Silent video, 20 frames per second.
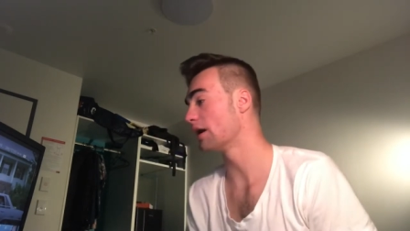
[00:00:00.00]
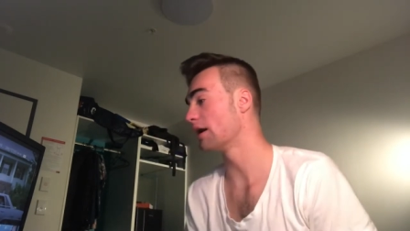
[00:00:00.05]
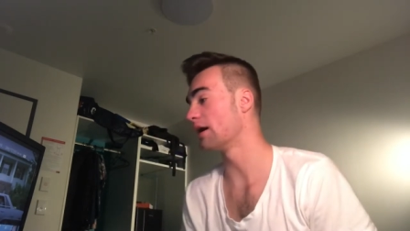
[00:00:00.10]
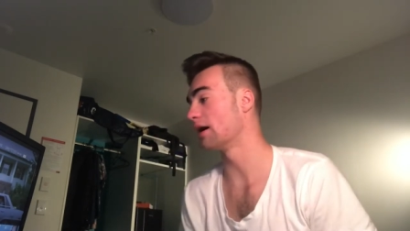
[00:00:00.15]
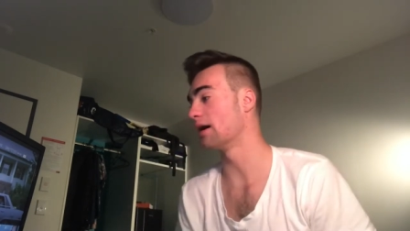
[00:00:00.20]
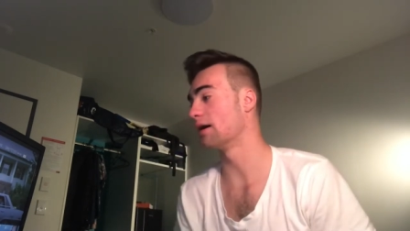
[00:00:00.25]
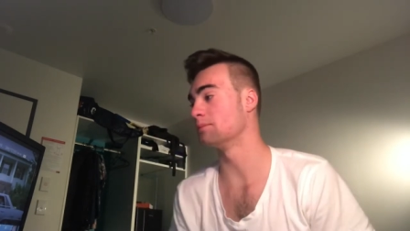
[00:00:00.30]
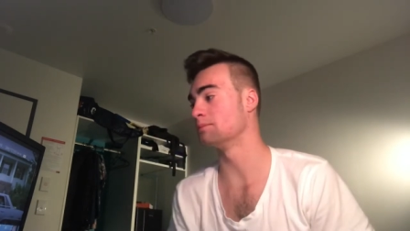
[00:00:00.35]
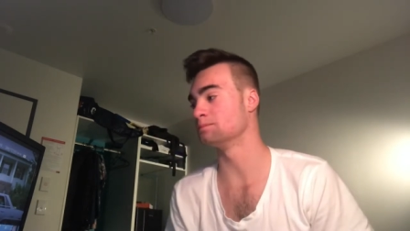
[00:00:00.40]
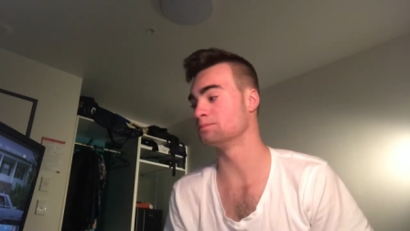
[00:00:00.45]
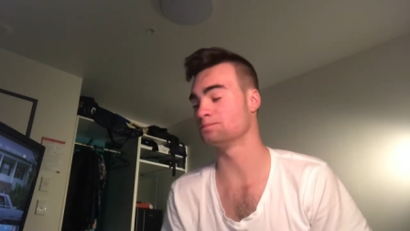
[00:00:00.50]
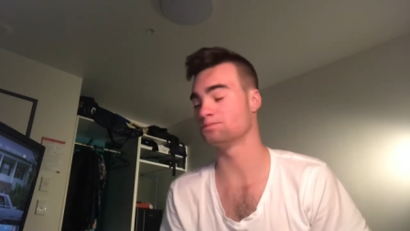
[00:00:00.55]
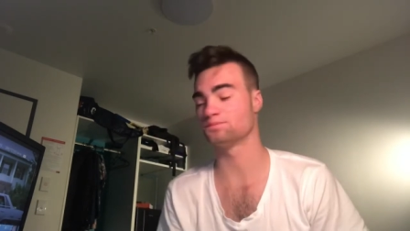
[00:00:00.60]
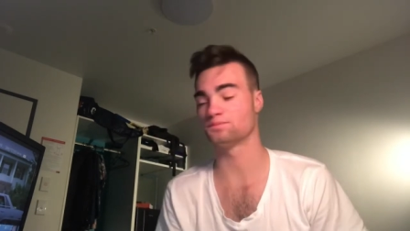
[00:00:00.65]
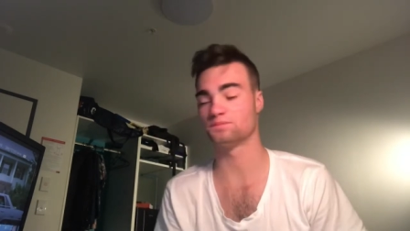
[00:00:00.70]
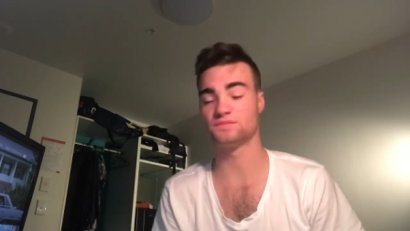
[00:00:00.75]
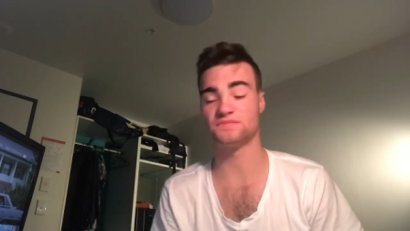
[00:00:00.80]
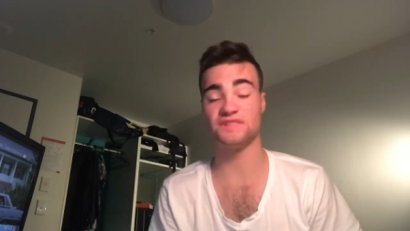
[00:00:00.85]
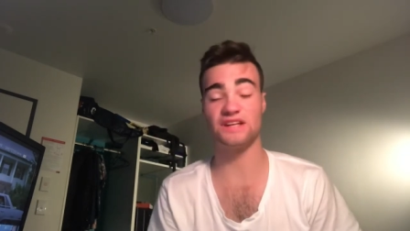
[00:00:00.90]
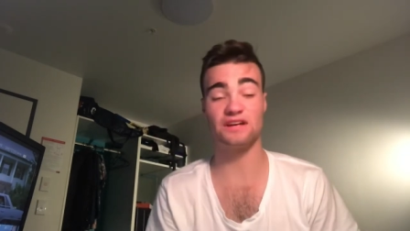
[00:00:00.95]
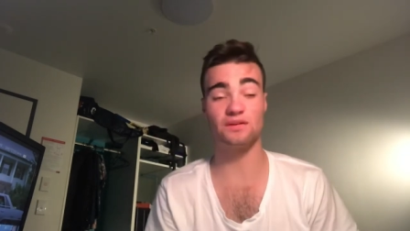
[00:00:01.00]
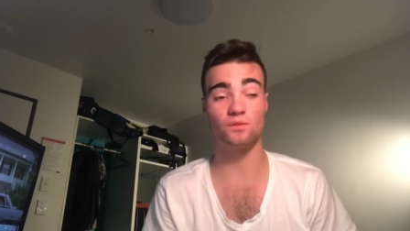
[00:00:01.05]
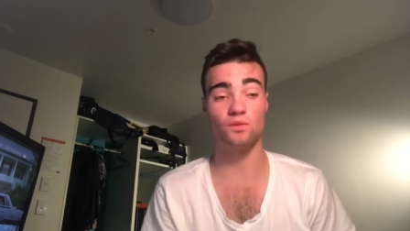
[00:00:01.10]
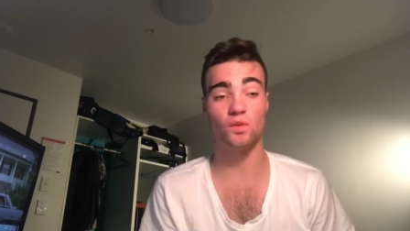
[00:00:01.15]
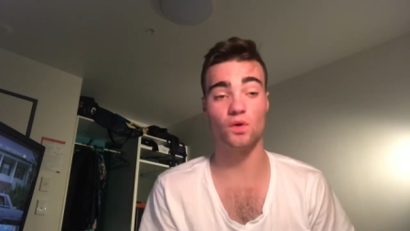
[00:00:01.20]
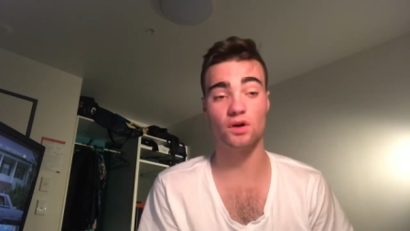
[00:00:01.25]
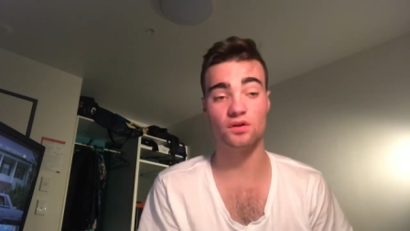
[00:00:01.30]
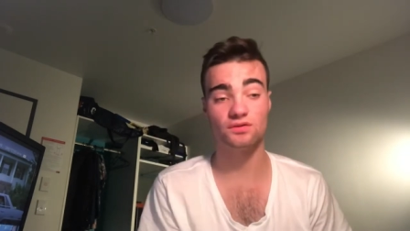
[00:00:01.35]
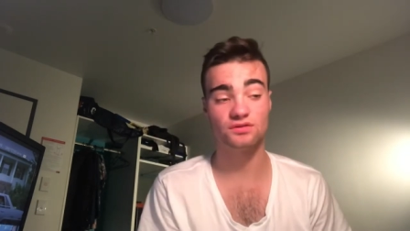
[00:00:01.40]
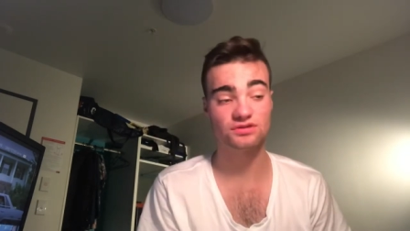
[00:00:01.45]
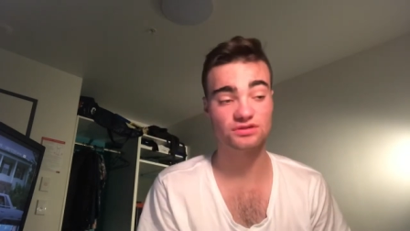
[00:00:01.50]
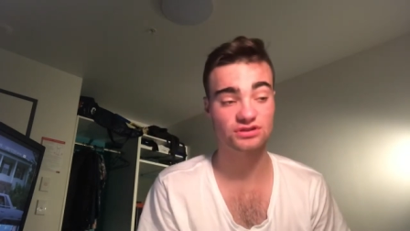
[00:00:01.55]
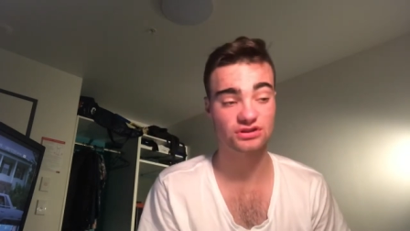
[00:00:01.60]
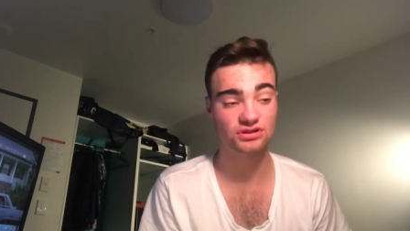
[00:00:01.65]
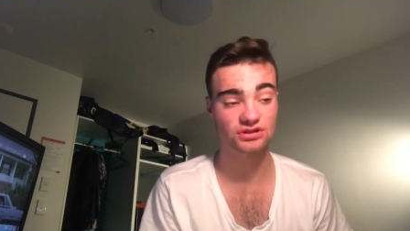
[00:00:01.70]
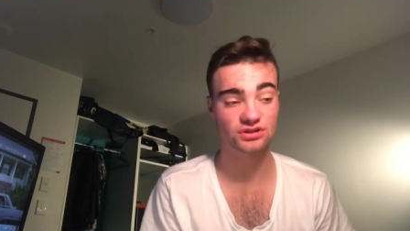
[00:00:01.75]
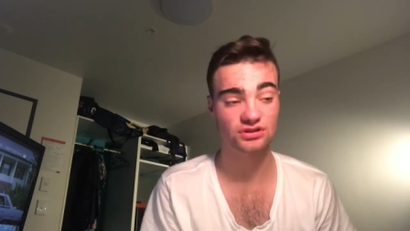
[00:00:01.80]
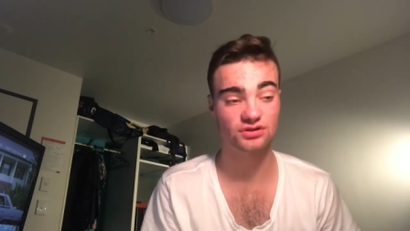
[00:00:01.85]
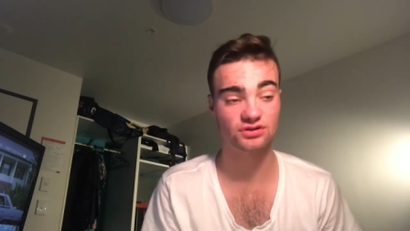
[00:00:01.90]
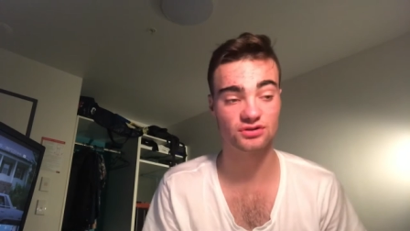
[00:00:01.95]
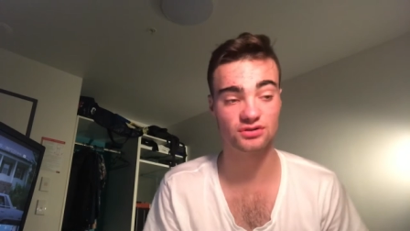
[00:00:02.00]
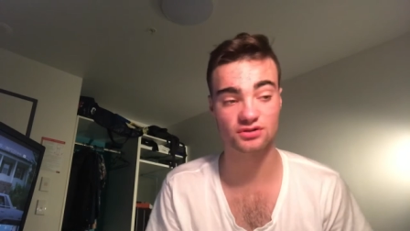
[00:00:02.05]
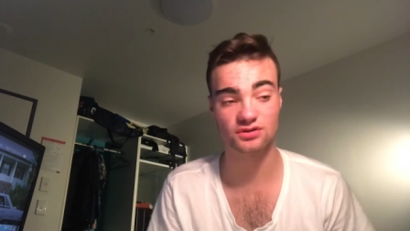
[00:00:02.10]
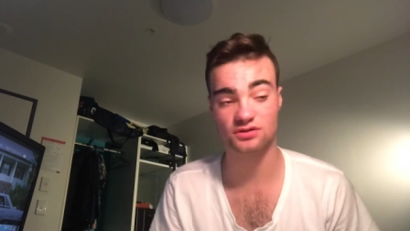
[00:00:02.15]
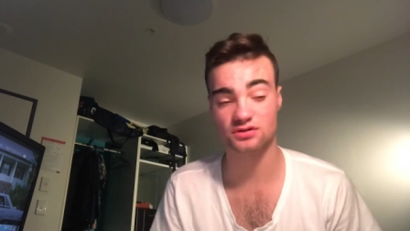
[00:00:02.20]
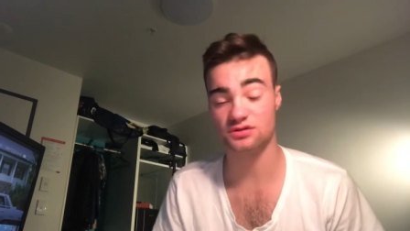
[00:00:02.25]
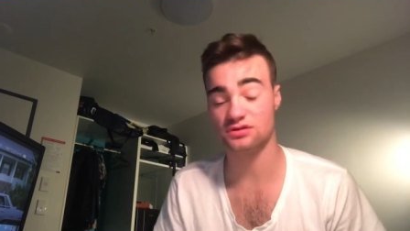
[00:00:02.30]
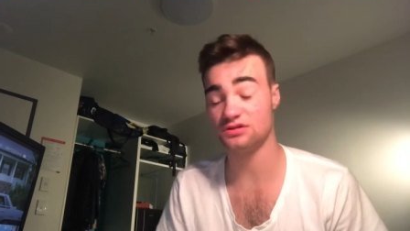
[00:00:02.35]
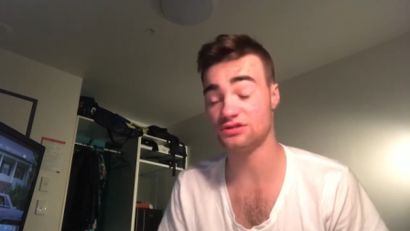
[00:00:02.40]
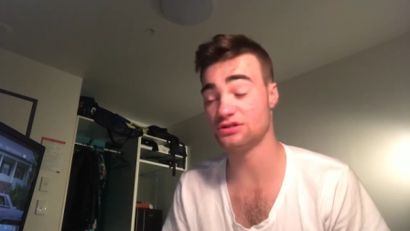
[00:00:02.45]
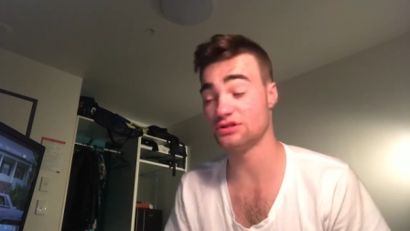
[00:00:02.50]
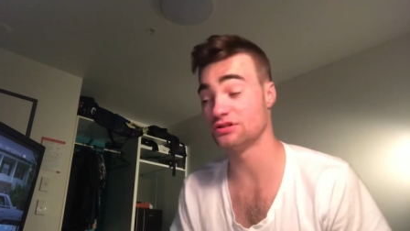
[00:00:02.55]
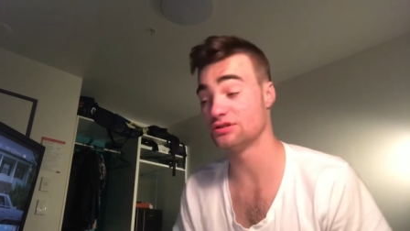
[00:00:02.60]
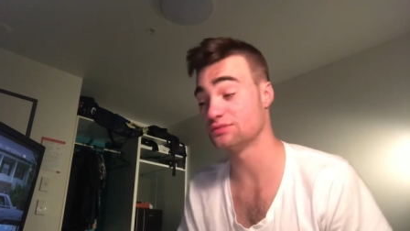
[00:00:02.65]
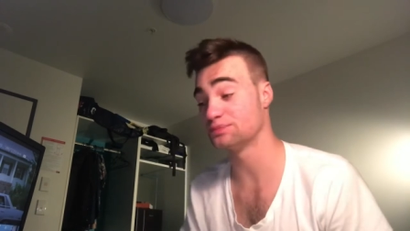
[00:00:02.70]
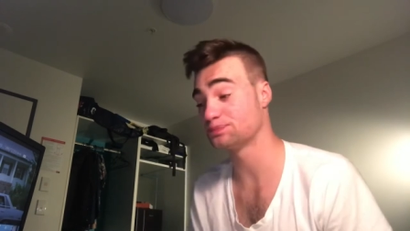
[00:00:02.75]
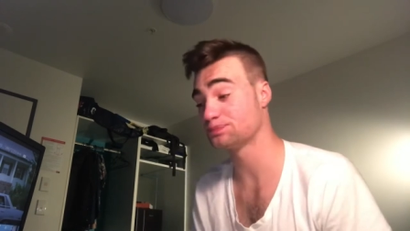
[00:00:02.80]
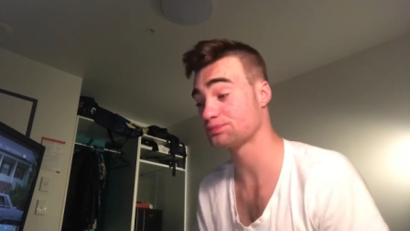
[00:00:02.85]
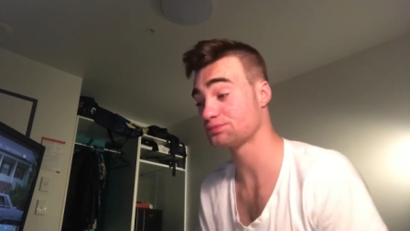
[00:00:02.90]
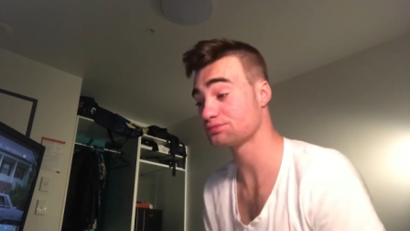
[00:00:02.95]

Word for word: um, didn't want to do to